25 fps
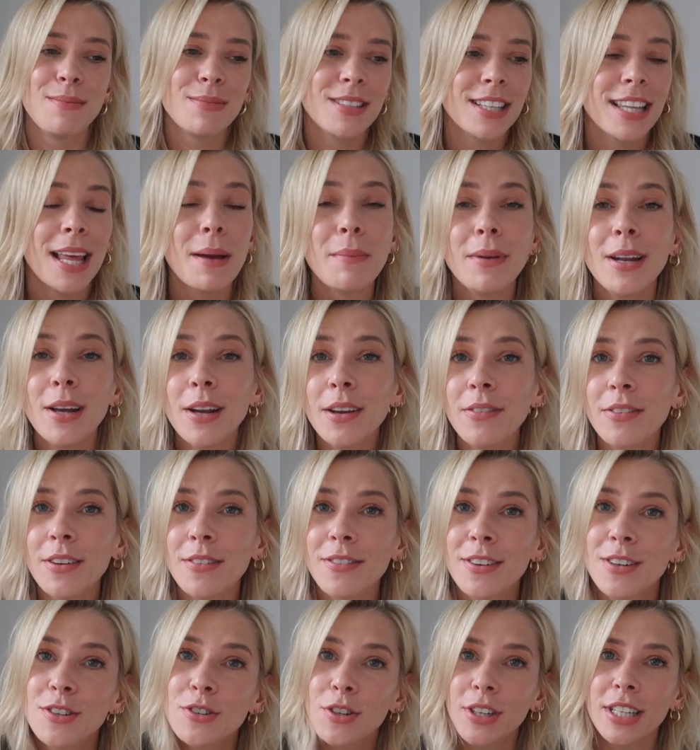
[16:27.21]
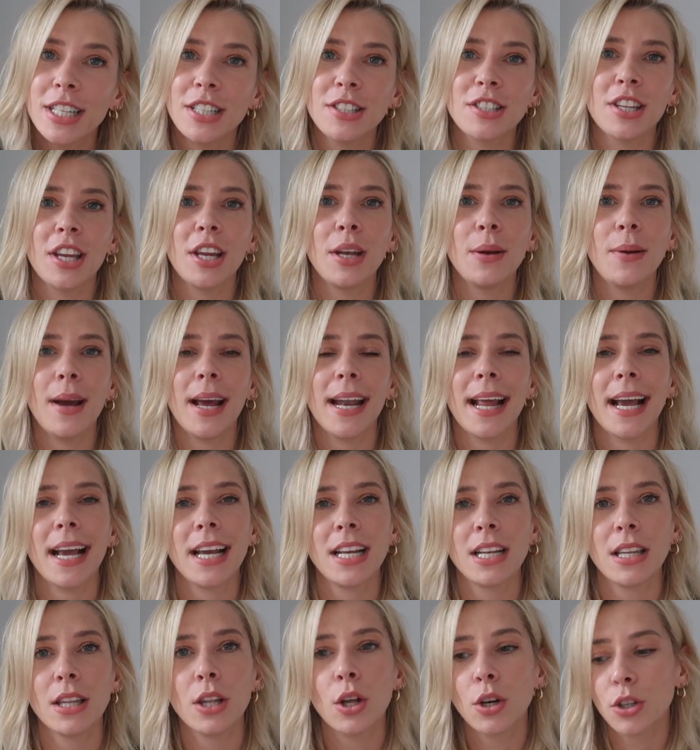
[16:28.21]
So let me know if you've enjoyed it too, and I
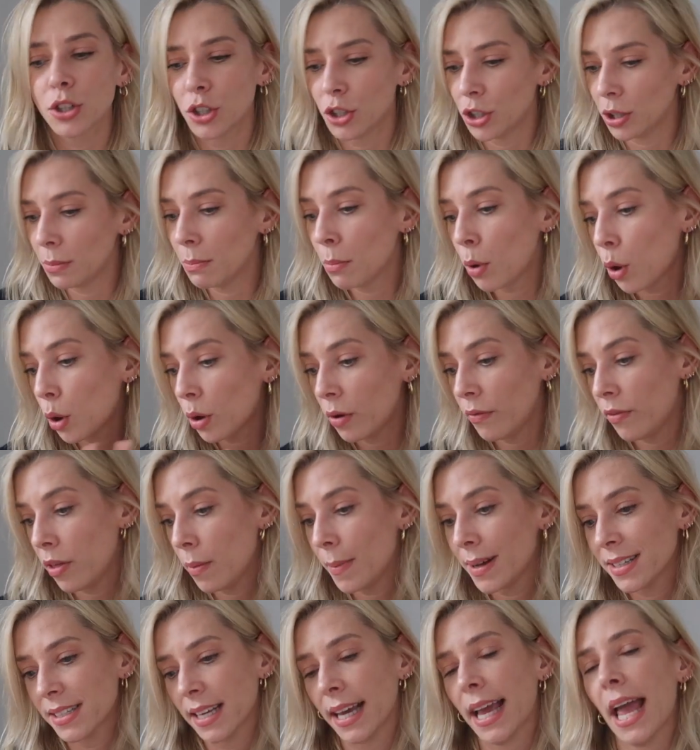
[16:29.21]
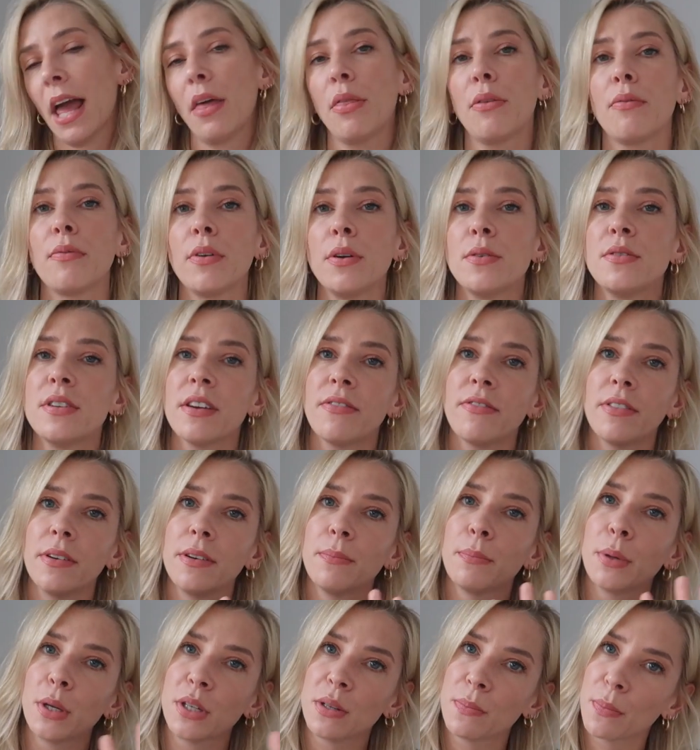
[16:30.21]
can look to do more of them as I get through
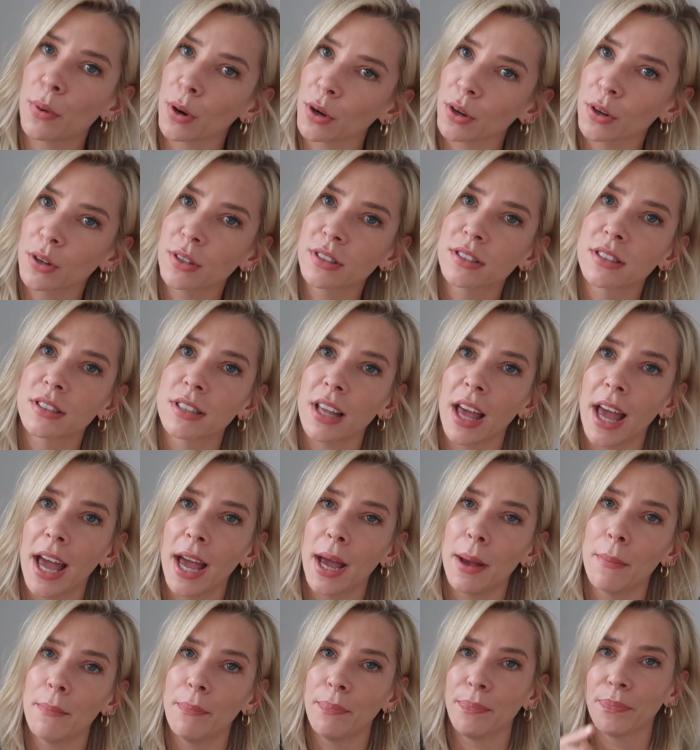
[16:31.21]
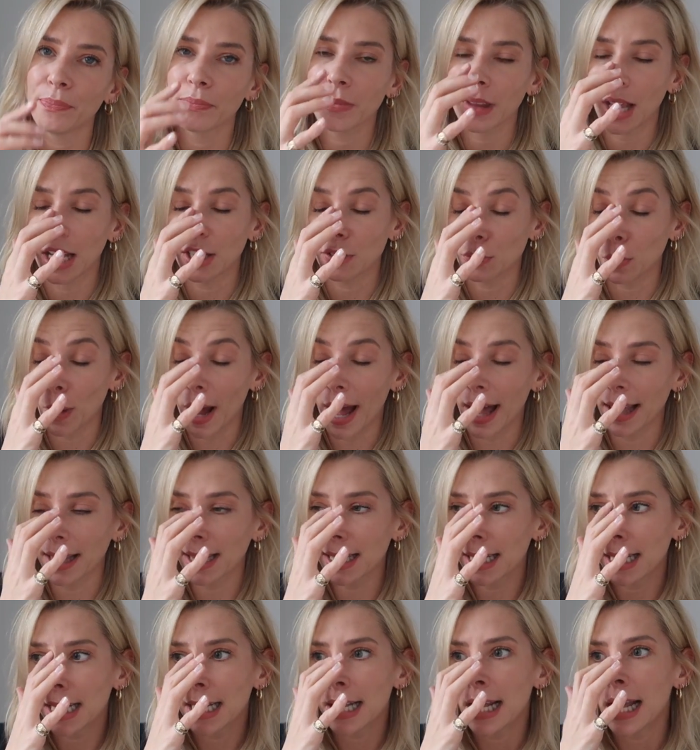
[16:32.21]
different beauty products as
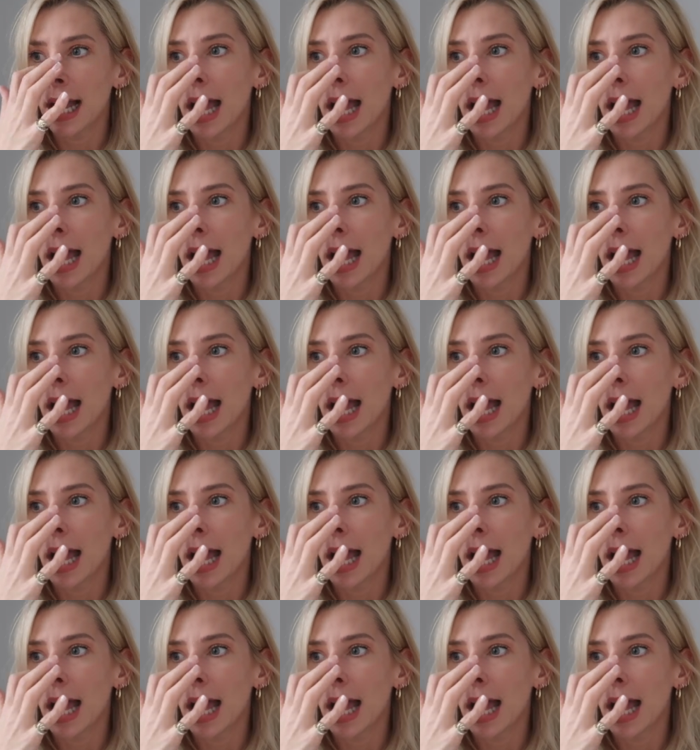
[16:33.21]
well.